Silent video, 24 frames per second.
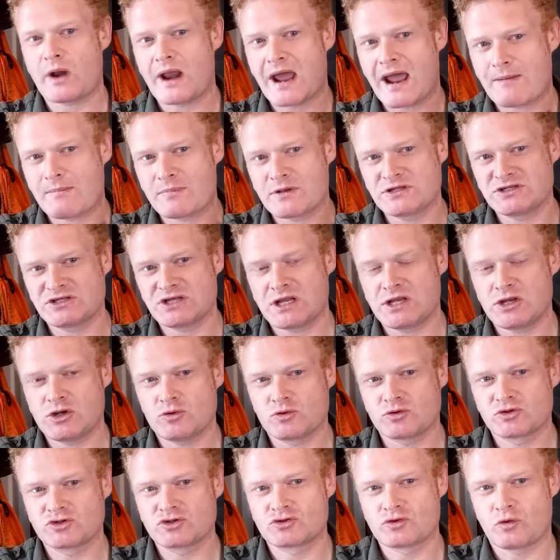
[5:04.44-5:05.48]
happens in
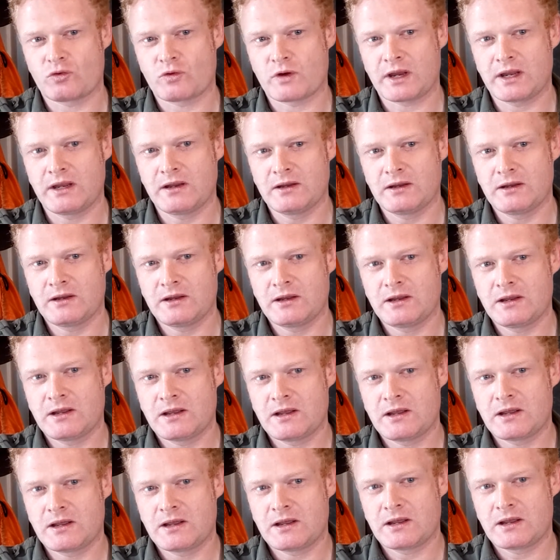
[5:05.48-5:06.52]
your story,
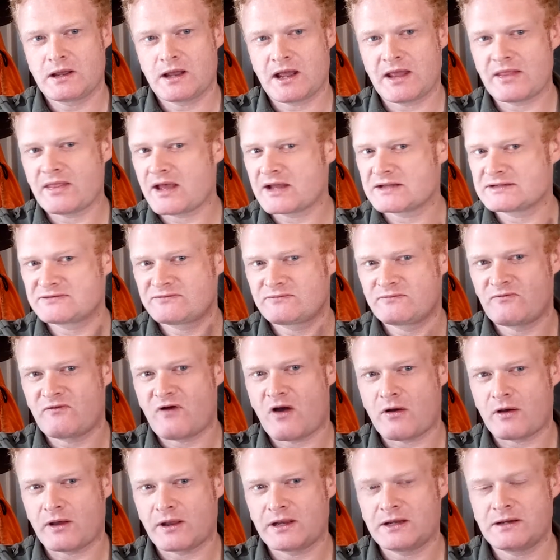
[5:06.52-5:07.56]
and that's
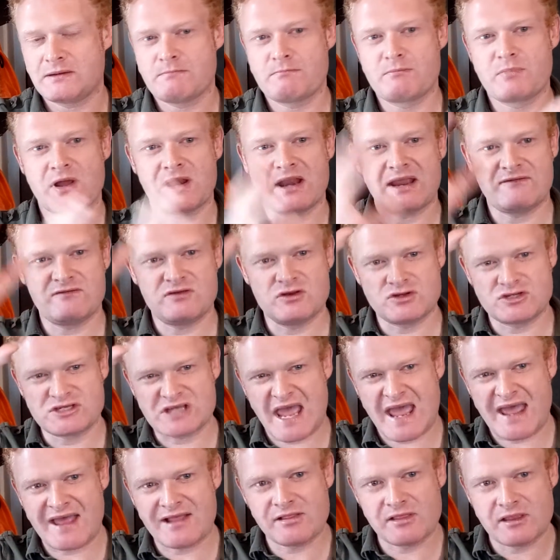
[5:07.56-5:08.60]
fine. But if you
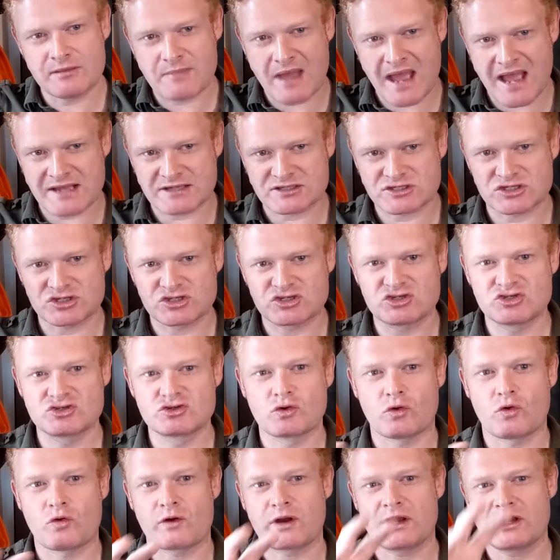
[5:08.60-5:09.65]
tell them as a
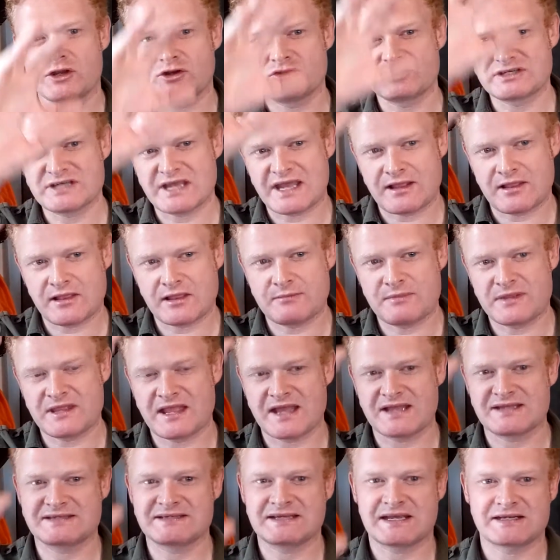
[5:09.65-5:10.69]
story and you tell them in
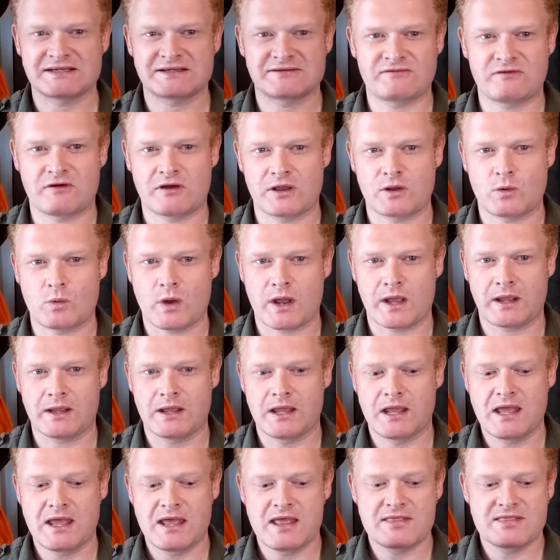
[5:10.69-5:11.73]
that satisfying way,
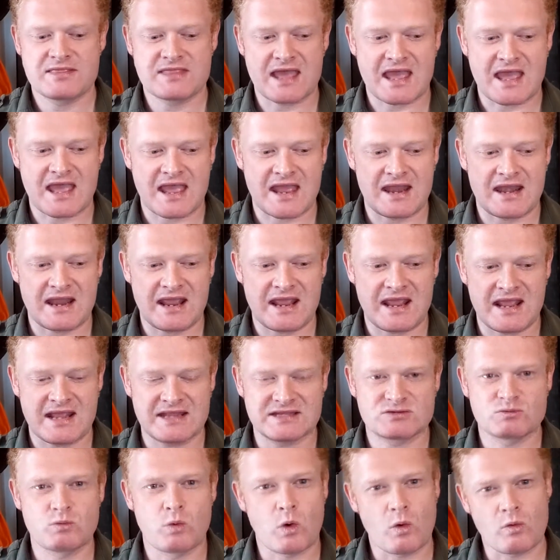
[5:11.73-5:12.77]
then
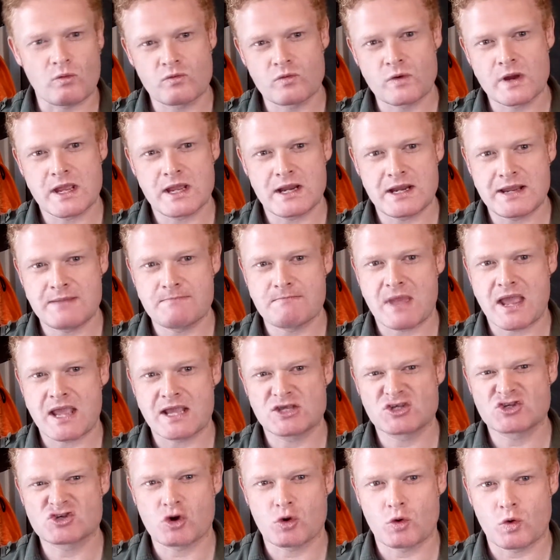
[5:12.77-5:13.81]
it's what really
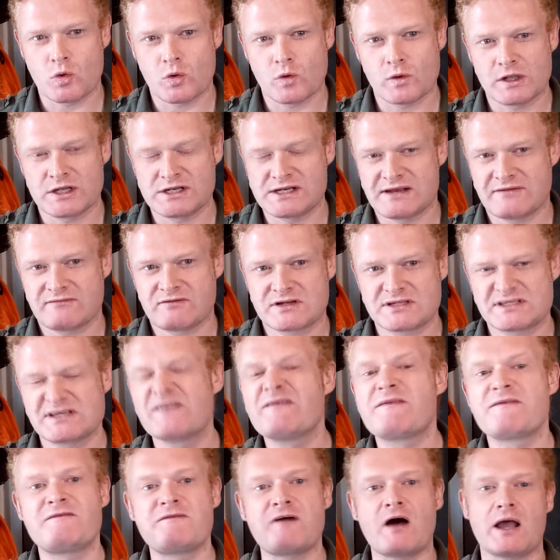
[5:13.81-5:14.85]
makes all the difference.
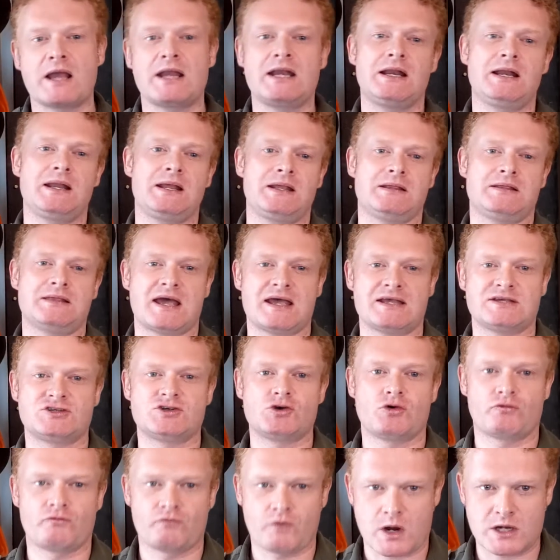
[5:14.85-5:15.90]
And finally, there's
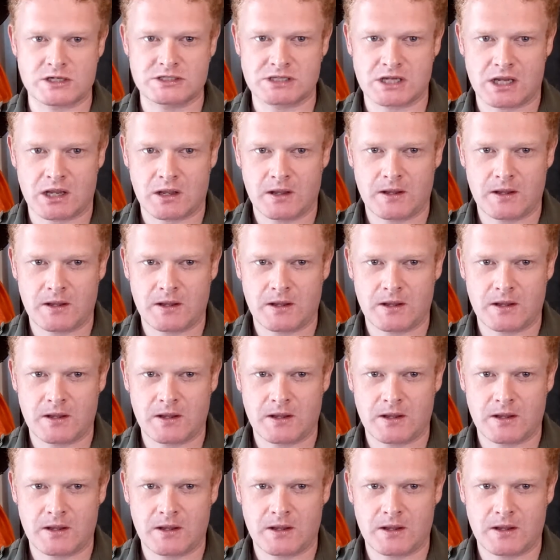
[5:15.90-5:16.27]
your writing